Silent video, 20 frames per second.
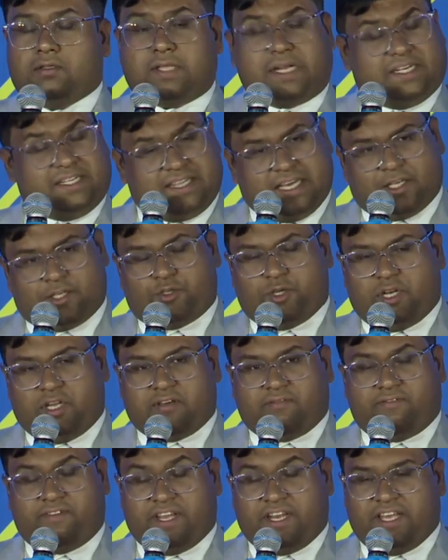That is
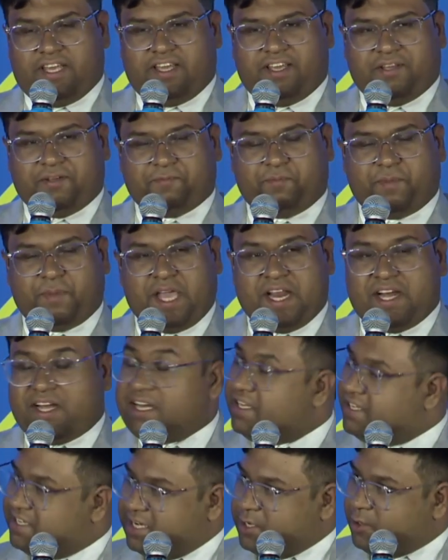actually a very
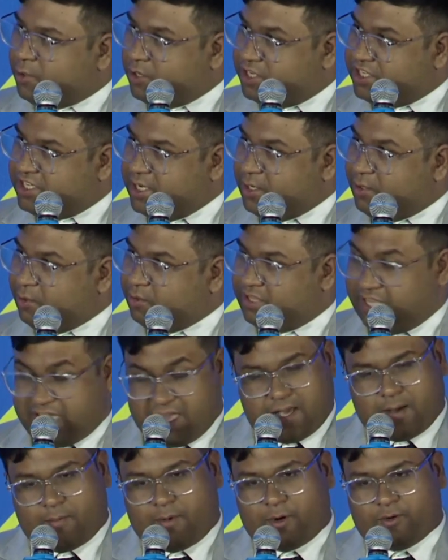interesting question to
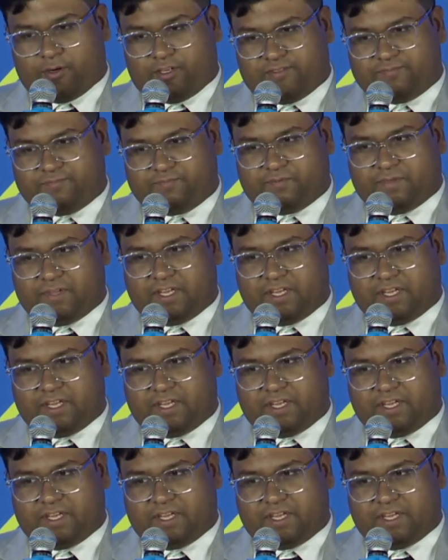think about.